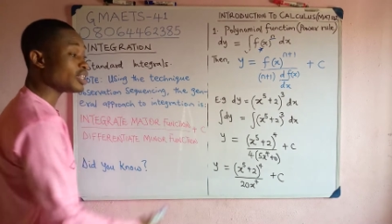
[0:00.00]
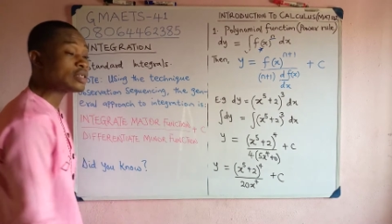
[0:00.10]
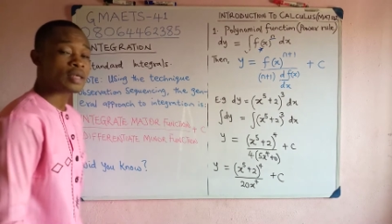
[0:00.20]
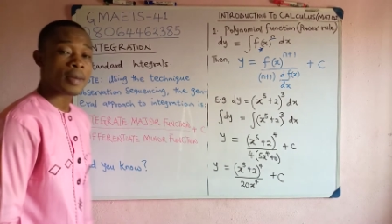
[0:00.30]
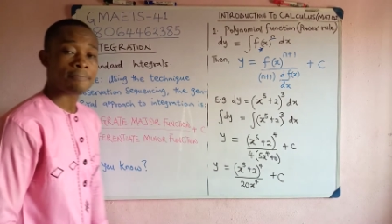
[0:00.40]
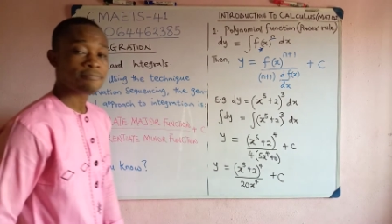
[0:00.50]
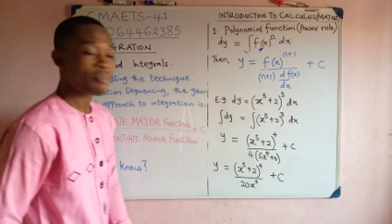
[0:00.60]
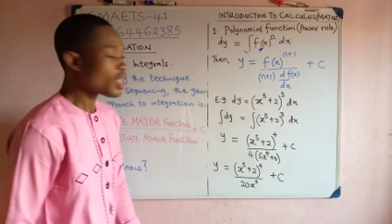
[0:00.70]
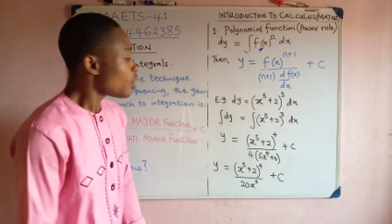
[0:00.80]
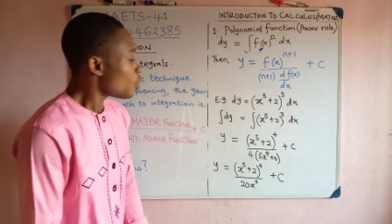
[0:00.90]
these,
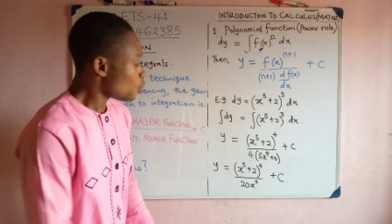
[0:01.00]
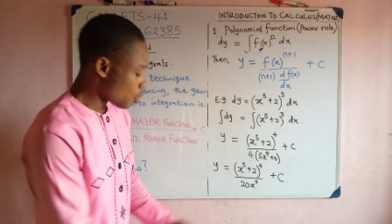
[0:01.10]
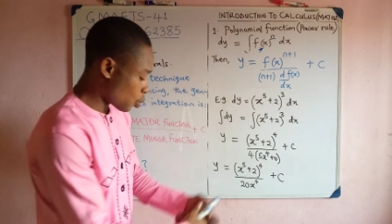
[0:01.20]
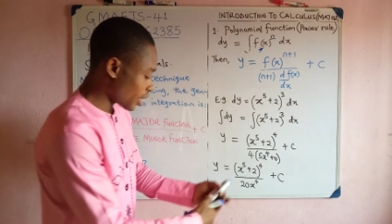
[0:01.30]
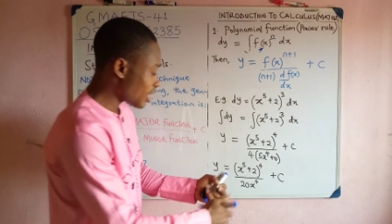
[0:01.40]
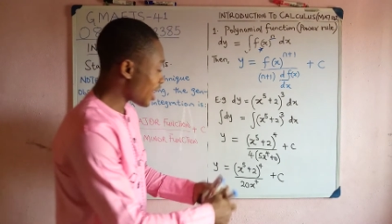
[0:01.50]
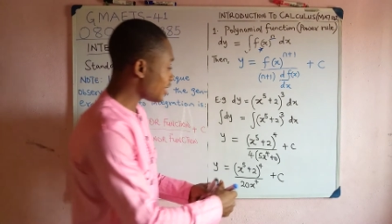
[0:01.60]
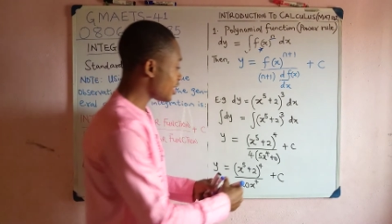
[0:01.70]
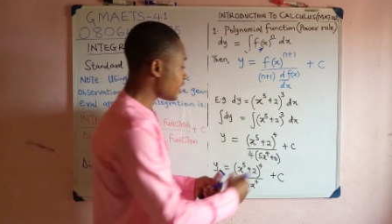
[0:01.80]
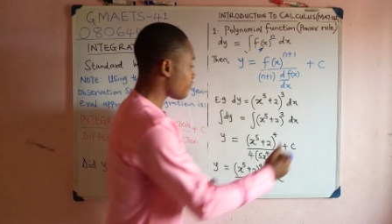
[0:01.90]
we'll quickly
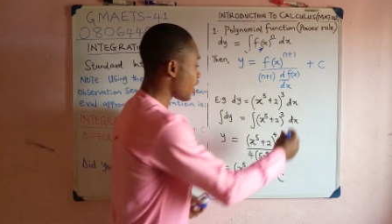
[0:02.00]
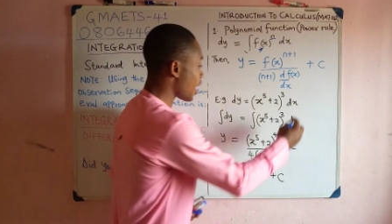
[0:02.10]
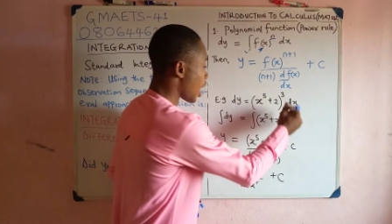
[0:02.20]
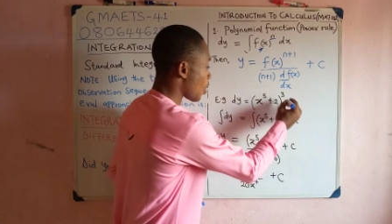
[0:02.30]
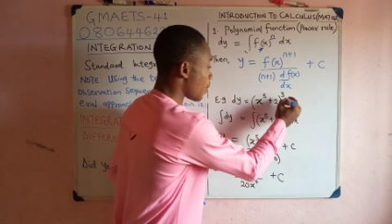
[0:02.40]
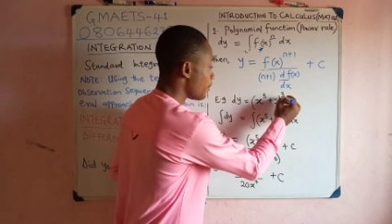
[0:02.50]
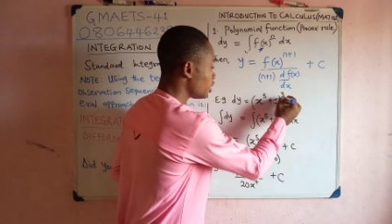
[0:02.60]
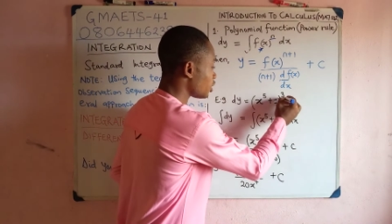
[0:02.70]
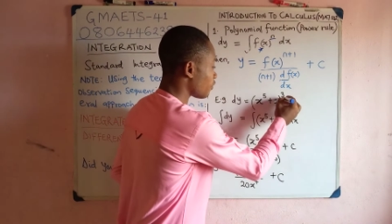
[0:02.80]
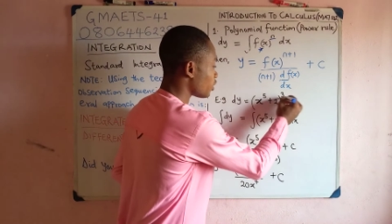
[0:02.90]
identify our
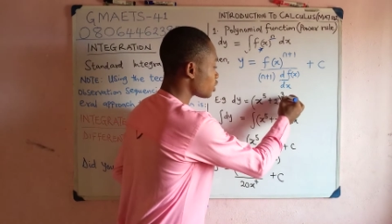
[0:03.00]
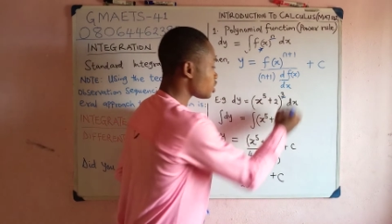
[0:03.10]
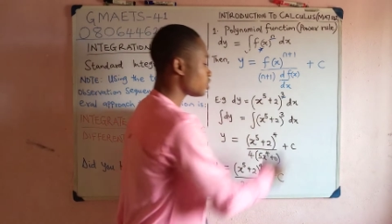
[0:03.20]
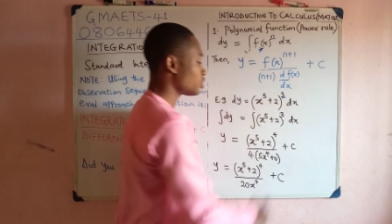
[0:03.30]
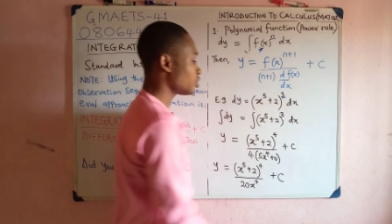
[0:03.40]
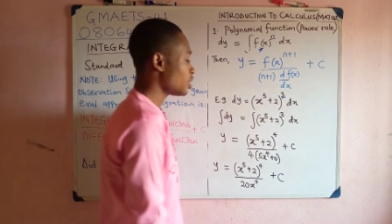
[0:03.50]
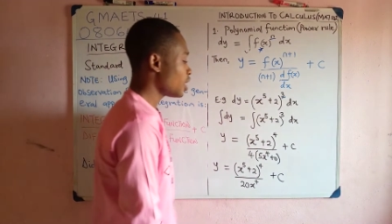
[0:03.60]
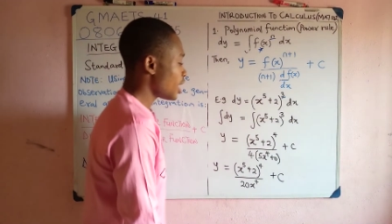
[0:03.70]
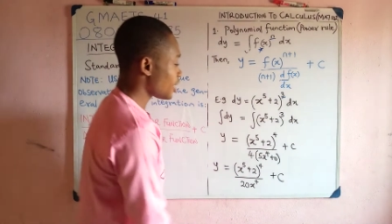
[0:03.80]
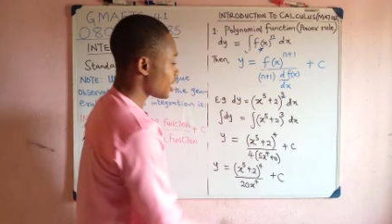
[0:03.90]
major function
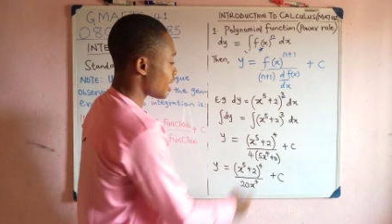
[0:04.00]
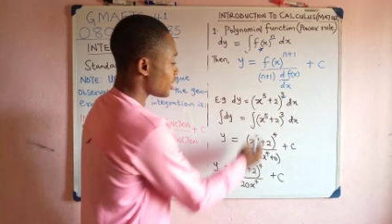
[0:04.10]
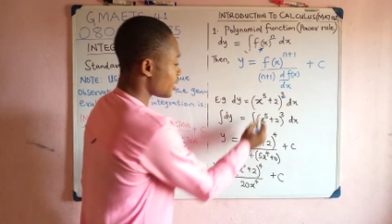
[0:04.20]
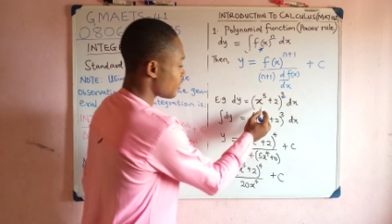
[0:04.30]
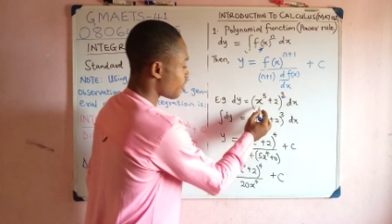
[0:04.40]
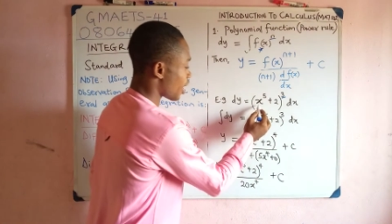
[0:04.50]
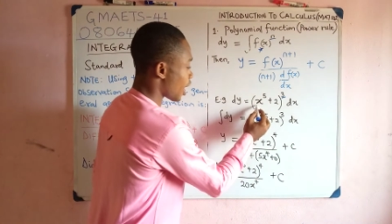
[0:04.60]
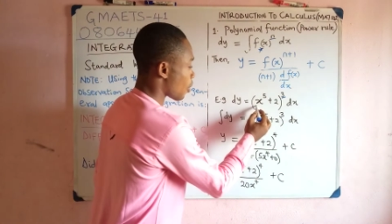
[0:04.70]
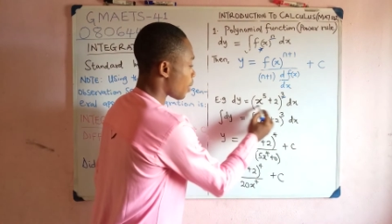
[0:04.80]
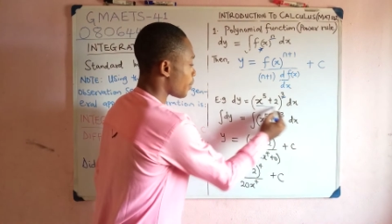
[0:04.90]
and then
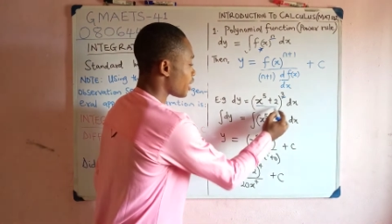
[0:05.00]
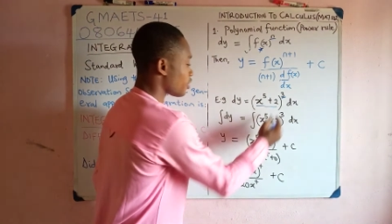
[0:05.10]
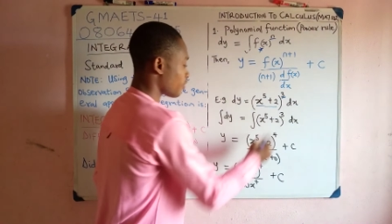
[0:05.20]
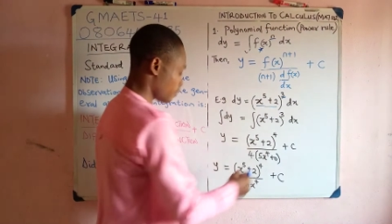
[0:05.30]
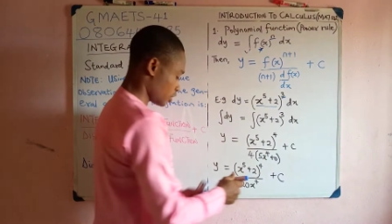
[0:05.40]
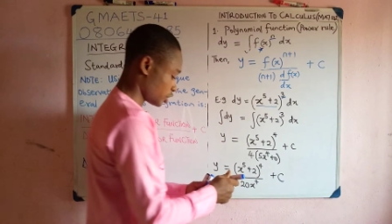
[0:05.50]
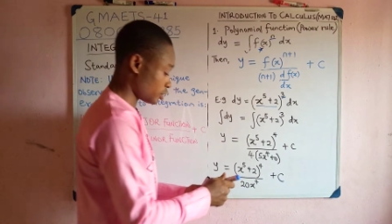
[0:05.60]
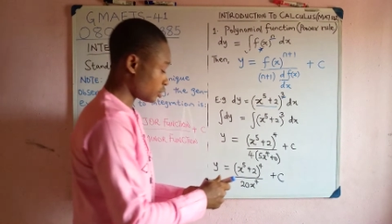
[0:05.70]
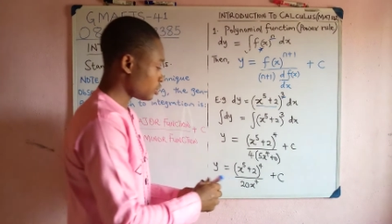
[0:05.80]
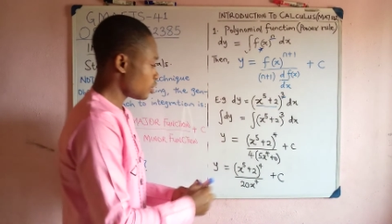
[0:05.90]
identify our minor
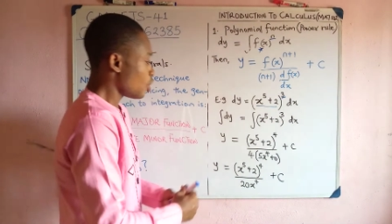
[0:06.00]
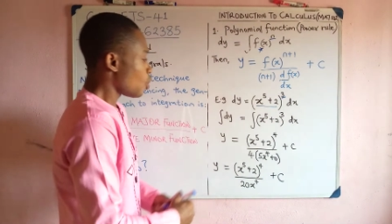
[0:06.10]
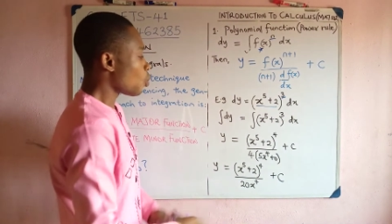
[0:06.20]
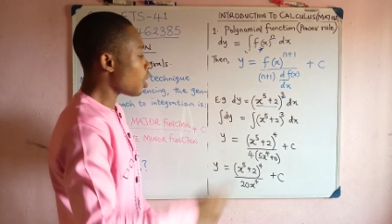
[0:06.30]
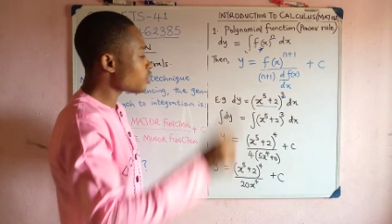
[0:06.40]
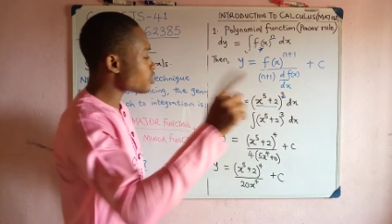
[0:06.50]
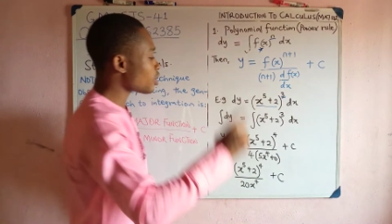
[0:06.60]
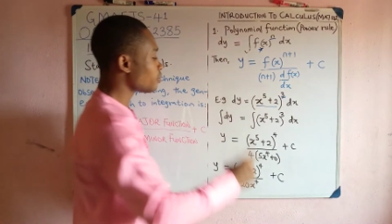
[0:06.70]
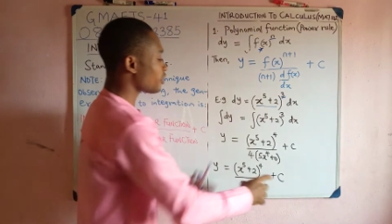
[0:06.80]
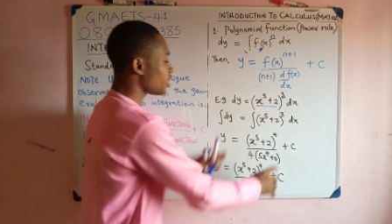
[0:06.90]
function. Once
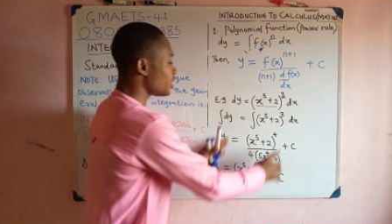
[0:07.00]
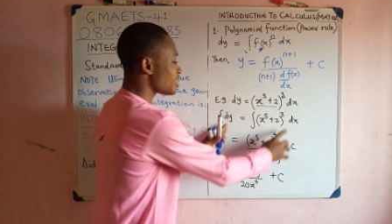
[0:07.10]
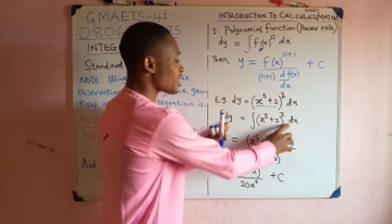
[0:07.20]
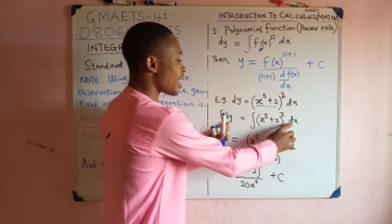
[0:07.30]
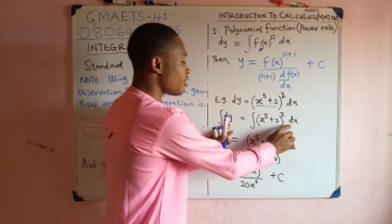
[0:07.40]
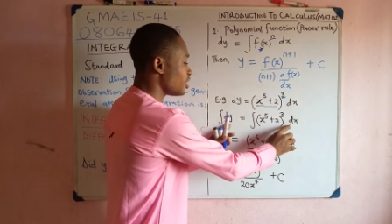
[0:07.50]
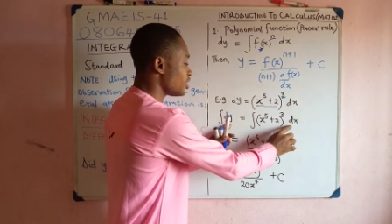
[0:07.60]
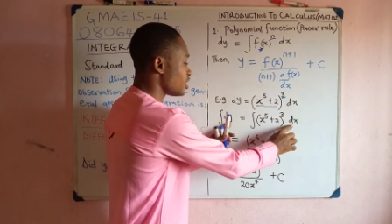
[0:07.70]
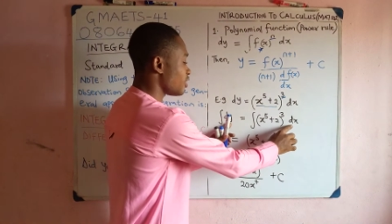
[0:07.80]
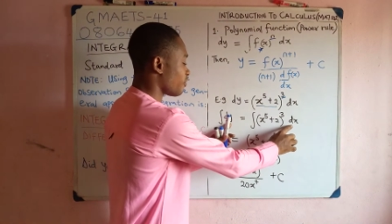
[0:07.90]
something is carrying
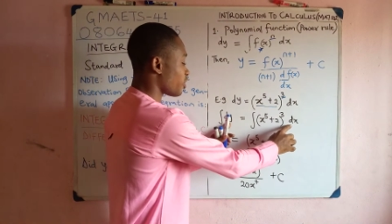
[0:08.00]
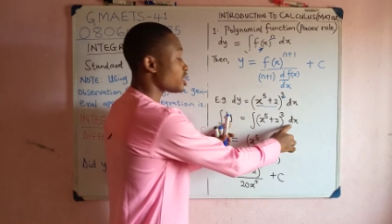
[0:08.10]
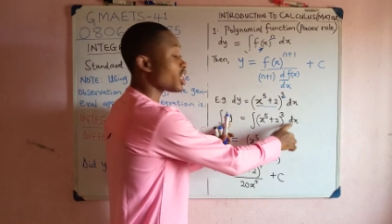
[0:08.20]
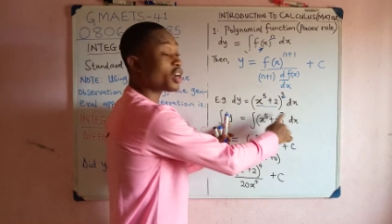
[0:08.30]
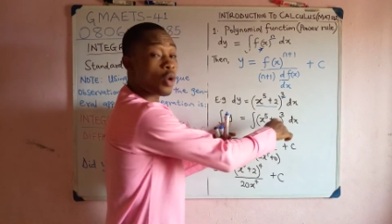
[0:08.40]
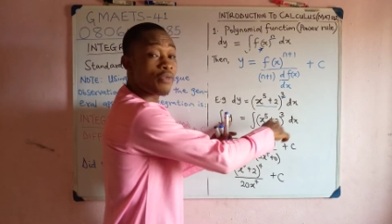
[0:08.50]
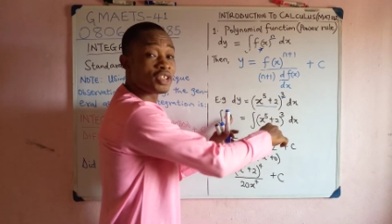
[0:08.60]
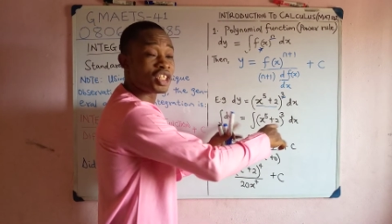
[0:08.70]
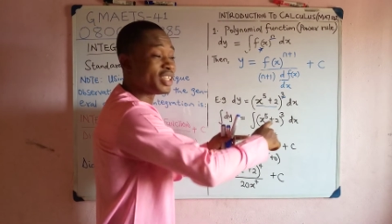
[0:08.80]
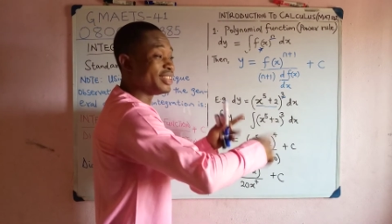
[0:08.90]
this differential
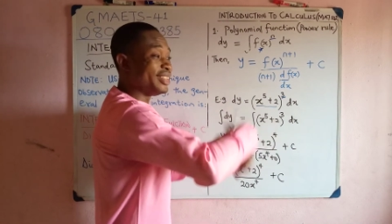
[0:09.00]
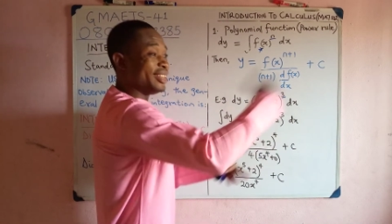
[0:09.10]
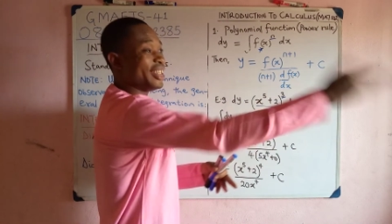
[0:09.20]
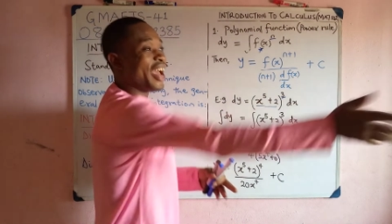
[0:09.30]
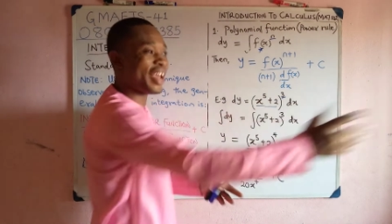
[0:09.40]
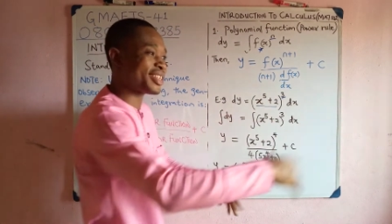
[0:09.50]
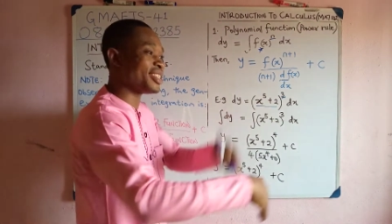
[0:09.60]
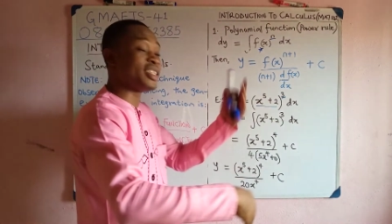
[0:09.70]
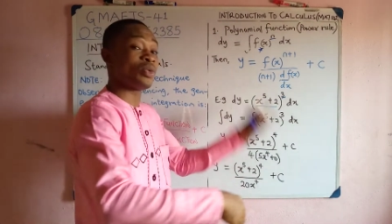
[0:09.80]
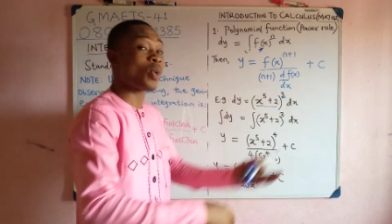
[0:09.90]
coefficient
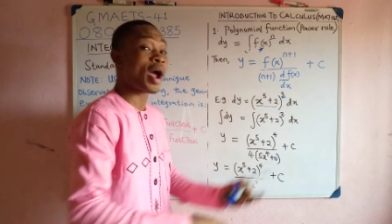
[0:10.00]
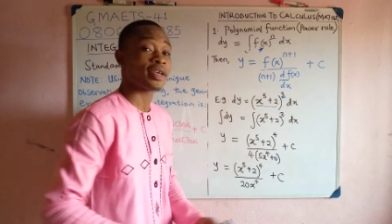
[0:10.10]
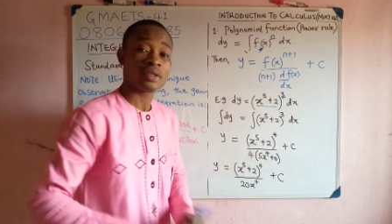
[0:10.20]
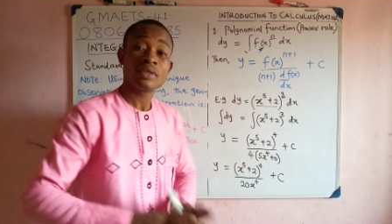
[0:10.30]
dx dy,